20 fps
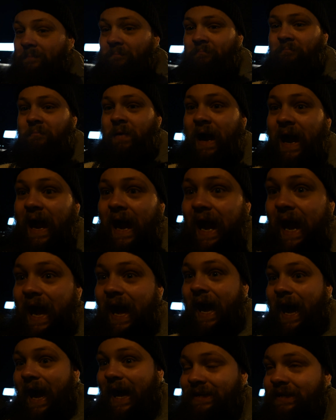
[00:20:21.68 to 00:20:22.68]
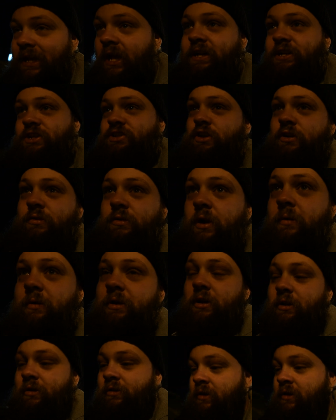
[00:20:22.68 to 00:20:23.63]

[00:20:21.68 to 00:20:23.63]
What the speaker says: mad light show going on,